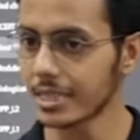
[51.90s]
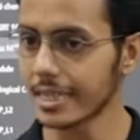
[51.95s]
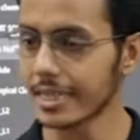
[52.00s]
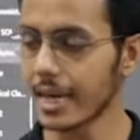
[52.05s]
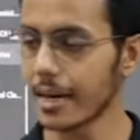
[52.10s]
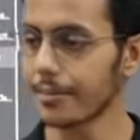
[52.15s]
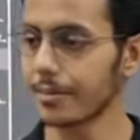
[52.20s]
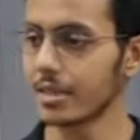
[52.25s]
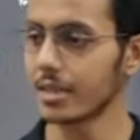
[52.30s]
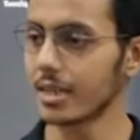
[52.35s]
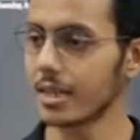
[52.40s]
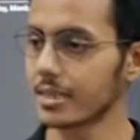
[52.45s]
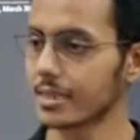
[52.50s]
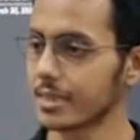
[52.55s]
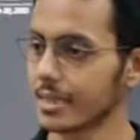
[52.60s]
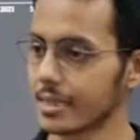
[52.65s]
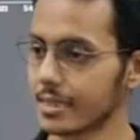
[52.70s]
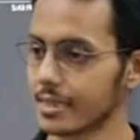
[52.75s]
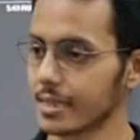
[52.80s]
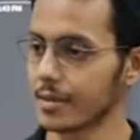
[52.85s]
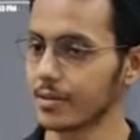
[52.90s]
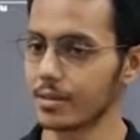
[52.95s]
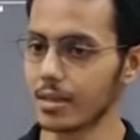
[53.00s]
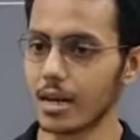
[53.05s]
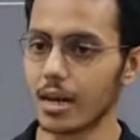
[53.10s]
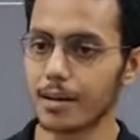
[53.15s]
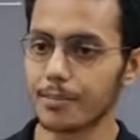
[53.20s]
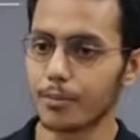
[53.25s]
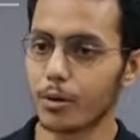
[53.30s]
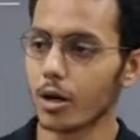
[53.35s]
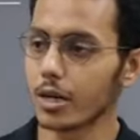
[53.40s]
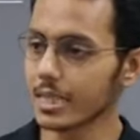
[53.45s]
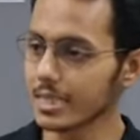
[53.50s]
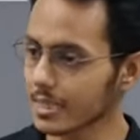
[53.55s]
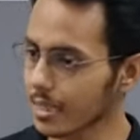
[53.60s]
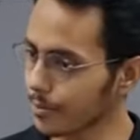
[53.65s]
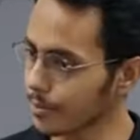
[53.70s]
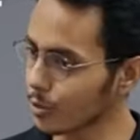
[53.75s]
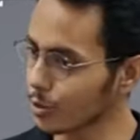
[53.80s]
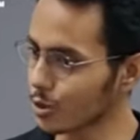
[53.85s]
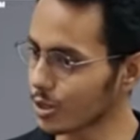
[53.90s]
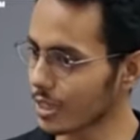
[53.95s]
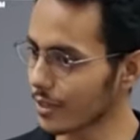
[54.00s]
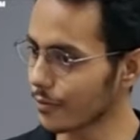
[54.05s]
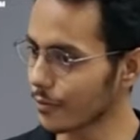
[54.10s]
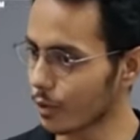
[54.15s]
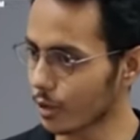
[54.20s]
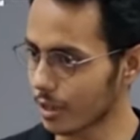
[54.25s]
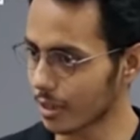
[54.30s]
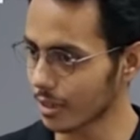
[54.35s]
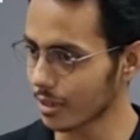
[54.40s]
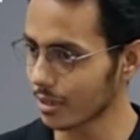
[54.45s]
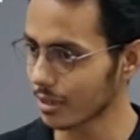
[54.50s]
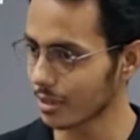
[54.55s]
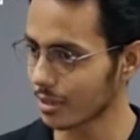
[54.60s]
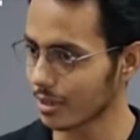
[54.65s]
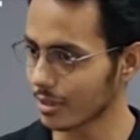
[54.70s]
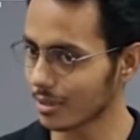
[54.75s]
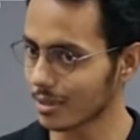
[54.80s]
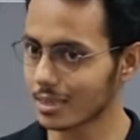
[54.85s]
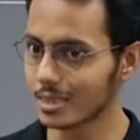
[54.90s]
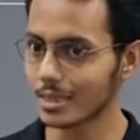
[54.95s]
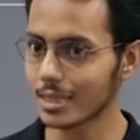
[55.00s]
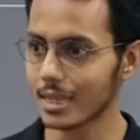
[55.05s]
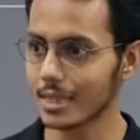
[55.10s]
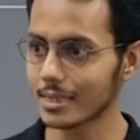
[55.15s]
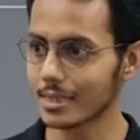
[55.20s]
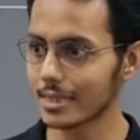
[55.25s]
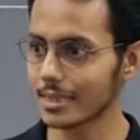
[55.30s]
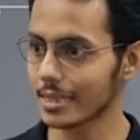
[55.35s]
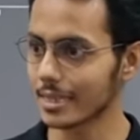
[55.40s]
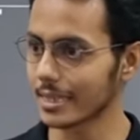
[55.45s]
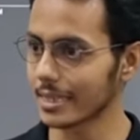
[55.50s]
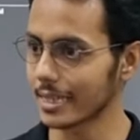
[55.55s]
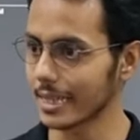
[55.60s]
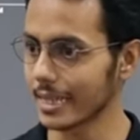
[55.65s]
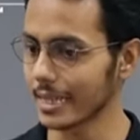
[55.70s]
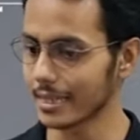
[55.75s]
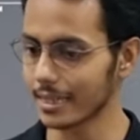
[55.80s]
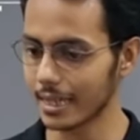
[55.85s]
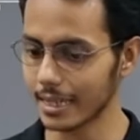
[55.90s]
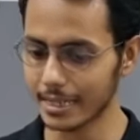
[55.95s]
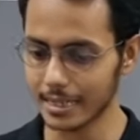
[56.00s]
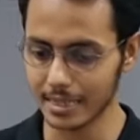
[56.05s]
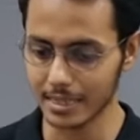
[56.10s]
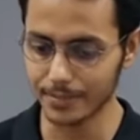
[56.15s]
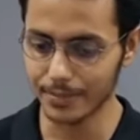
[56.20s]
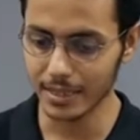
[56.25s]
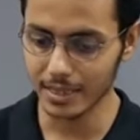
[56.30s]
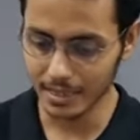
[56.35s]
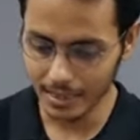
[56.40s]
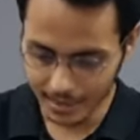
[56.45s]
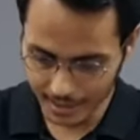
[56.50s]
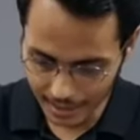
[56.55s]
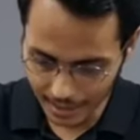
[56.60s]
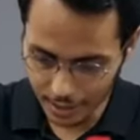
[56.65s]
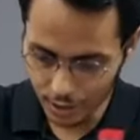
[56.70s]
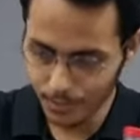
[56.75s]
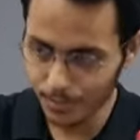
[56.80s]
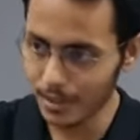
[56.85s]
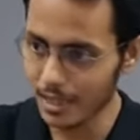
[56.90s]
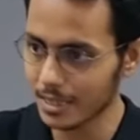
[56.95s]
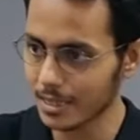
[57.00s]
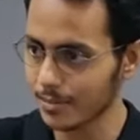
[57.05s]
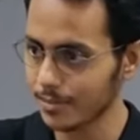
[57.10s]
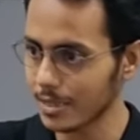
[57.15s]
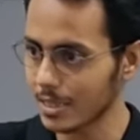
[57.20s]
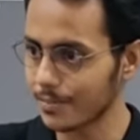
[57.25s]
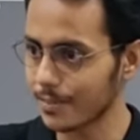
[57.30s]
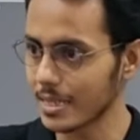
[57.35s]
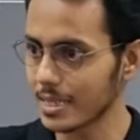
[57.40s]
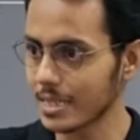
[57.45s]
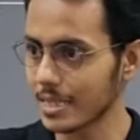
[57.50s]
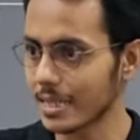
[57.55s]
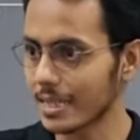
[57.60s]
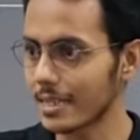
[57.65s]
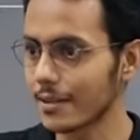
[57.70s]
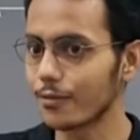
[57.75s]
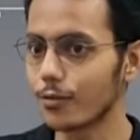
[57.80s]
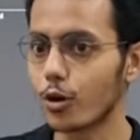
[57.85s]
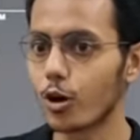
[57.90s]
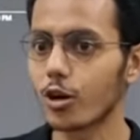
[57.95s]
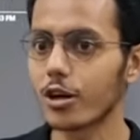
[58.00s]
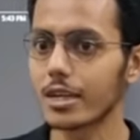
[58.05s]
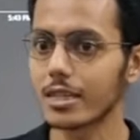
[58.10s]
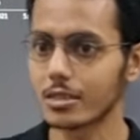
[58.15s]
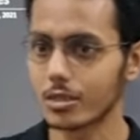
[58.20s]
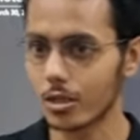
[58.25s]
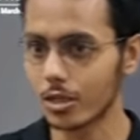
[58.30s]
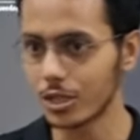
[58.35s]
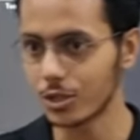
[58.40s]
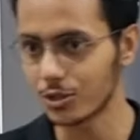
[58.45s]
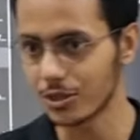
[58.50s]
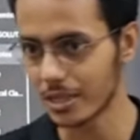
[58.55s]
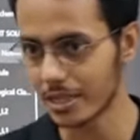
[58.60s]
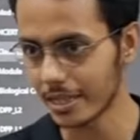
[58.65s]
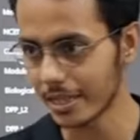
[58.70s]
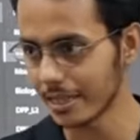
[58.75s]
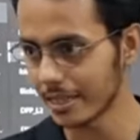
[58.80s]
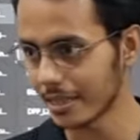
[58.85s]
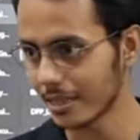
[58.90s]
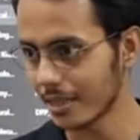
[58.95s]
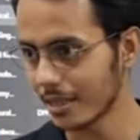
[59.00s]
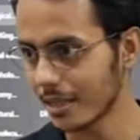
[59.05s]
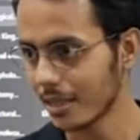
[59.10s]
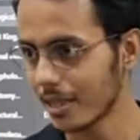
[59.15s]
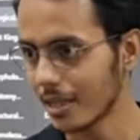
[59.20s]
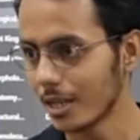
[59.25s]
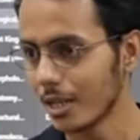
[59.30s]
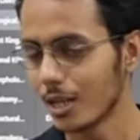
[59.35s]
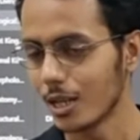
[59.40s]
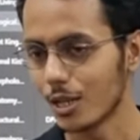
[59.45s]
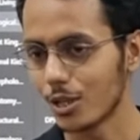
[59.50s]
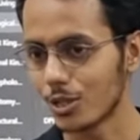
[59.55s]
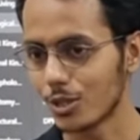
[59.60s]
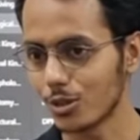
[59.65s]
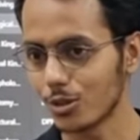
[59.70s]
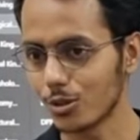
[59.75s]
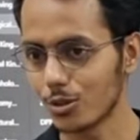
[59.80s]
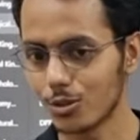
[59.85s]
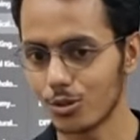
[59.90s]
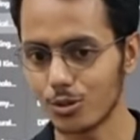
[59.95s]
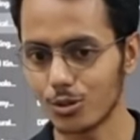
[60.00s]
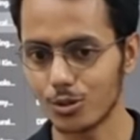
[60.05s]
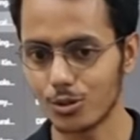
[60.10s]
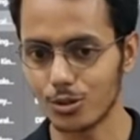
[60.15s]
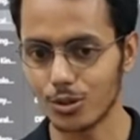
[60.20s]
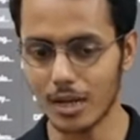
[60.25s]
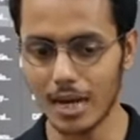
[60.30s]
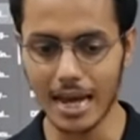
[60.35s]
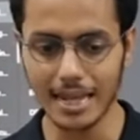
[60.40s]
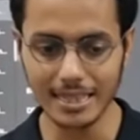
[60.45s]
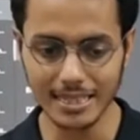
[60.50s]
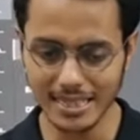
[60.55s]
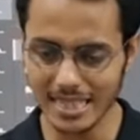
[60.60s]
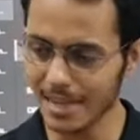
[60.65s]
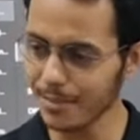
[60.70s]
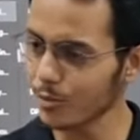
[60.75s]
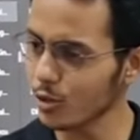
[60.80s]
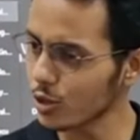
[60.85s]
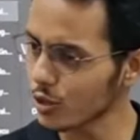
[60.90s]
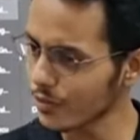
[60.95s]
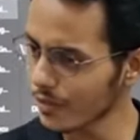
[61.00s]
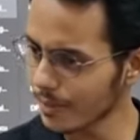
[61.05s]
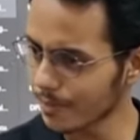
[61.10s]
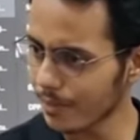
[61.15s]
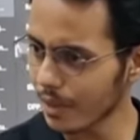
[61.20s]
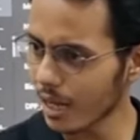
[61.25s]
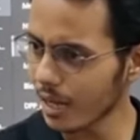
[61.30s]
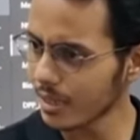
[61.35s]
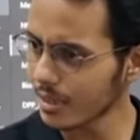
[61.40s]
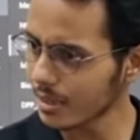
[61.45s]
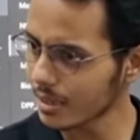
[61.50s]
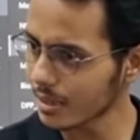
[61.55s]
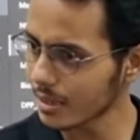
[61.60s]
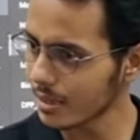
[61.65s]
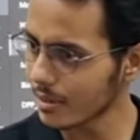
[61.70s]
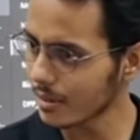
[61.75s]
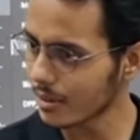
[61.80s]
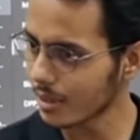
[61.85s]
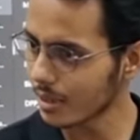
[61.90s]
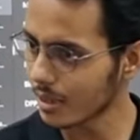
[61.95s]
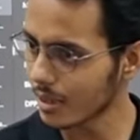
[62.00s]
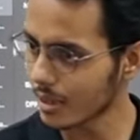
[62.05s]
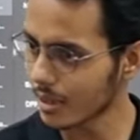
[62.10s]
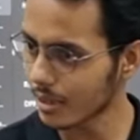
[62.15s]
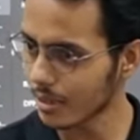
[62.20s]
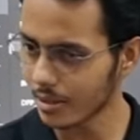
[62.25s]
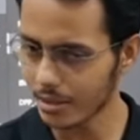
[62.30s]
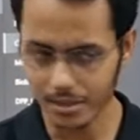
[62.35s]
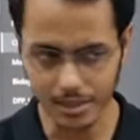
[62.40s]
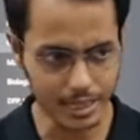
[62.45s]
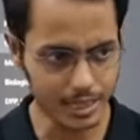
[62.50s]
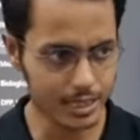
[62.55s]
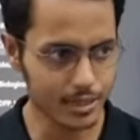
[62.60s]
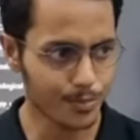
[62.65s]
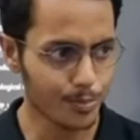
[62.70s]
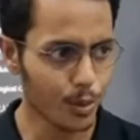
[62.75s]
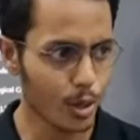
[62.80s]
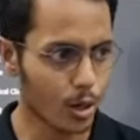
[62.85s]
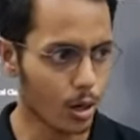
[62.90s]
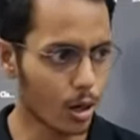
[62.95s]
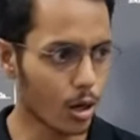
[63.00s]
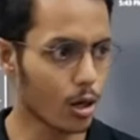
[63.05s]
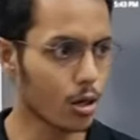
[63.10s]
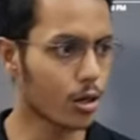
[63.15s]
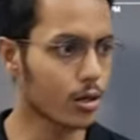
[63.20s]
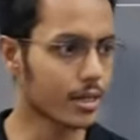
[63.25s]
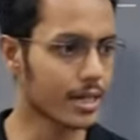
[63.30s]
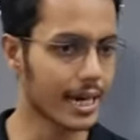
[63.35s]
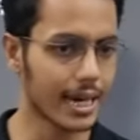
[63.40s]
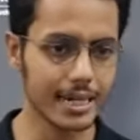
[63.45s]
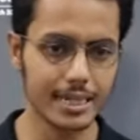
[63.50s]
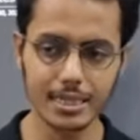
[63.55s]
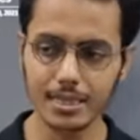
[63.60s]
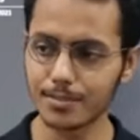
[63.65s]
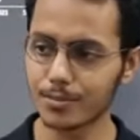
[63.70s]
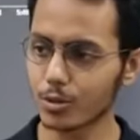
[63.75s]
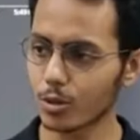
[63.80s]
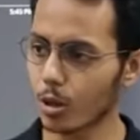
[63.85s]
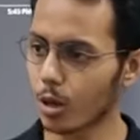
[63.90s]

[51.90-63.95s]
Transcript: that happen in our cells, our bodies are mostly water. The cells contain, like the cytoplasm is basically a watery solution, right? So, and same goes with plants, right? All organisms,